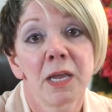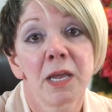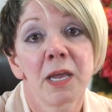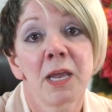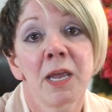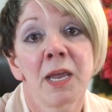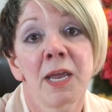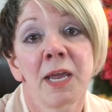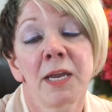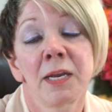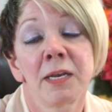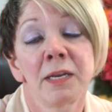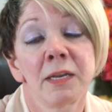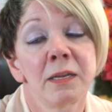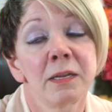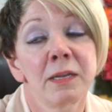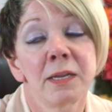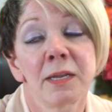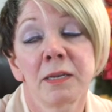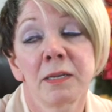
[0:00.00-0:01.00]

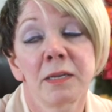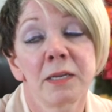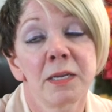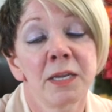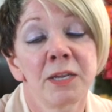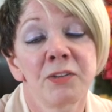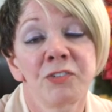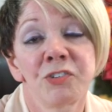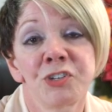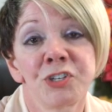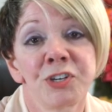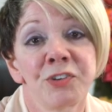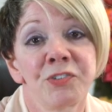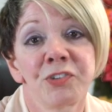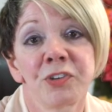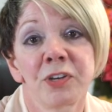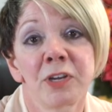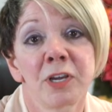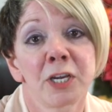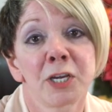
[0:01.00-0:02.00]
And it's
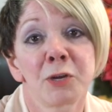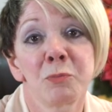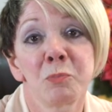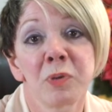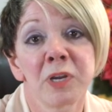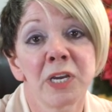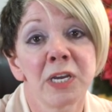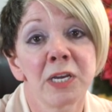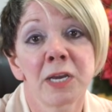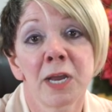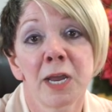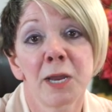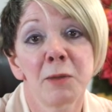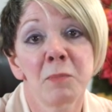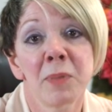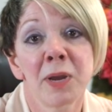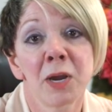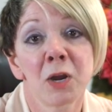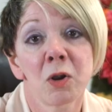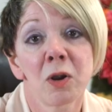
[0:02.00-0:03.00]
just a complete
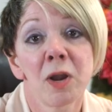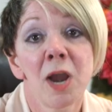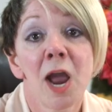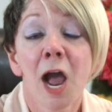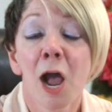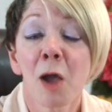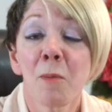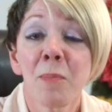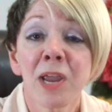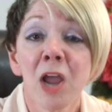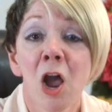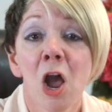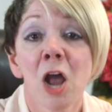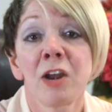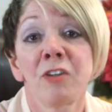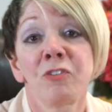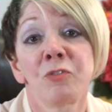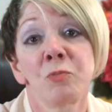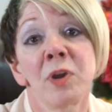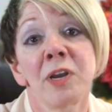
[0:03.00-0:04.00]
nightmare. I'll be
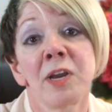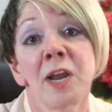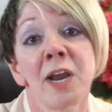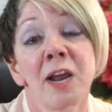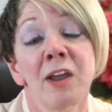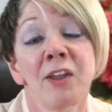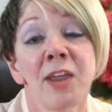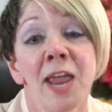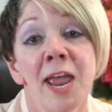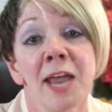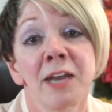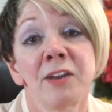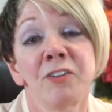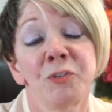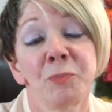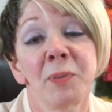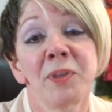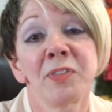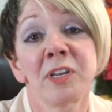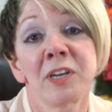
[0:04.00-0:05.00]
honest, one night I had to
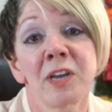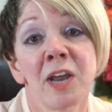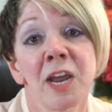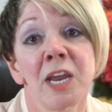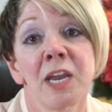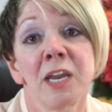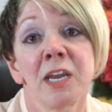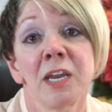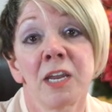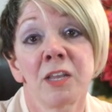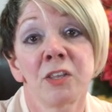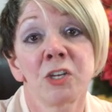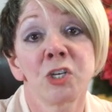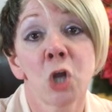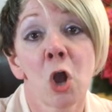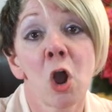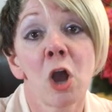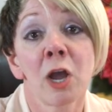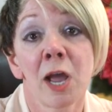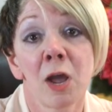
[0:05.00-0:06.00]
spend the night in the
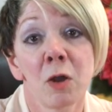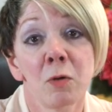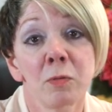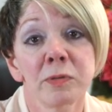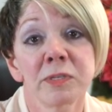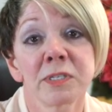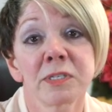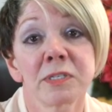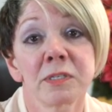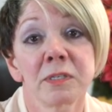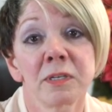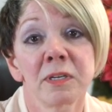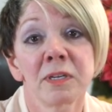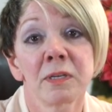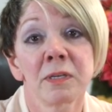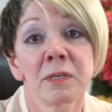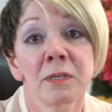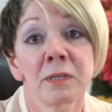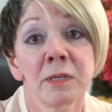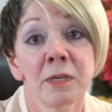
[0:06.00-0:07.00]
doghouse,
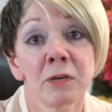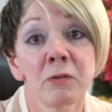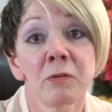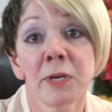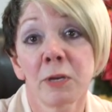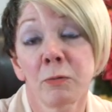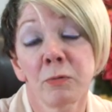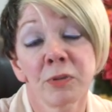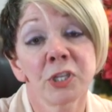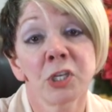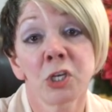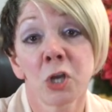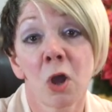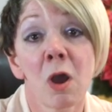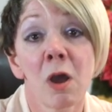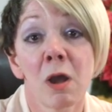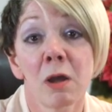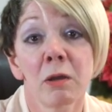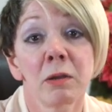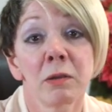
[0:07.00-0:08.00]
literally with the
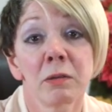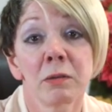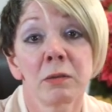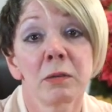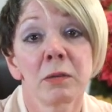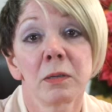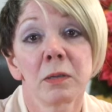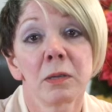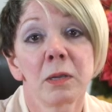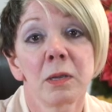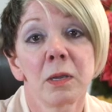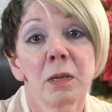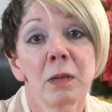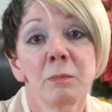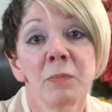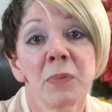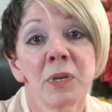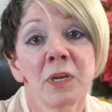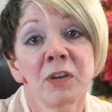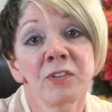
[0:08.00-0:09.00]
dog,
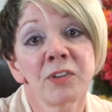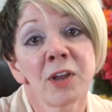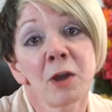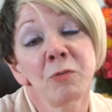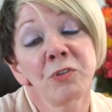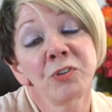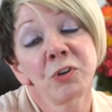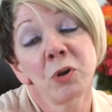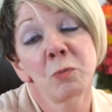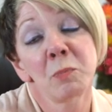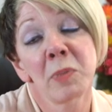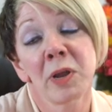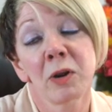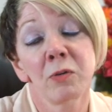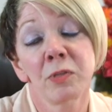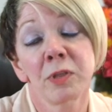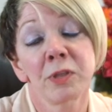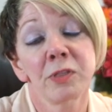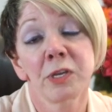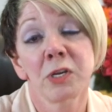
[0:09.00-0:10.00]
because I was no
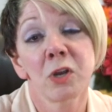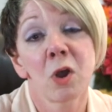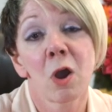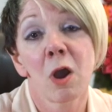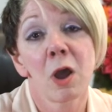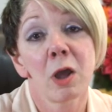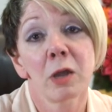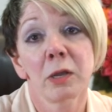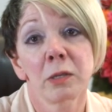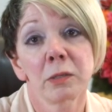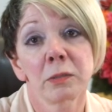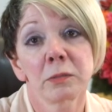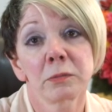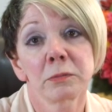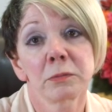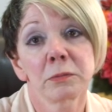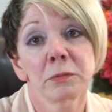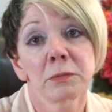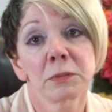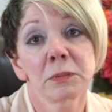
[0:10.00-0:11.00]
better than the dog.
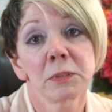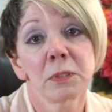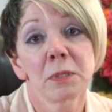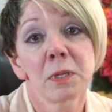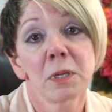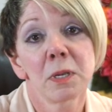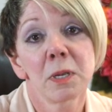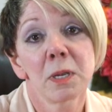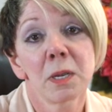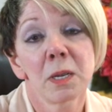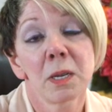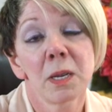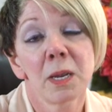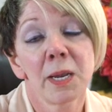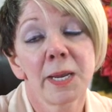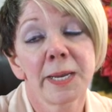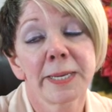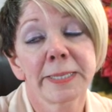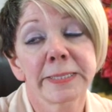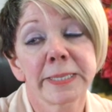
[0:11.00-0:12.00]

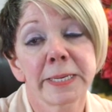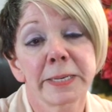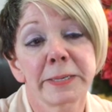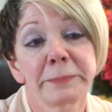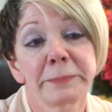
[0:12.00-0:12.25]
And,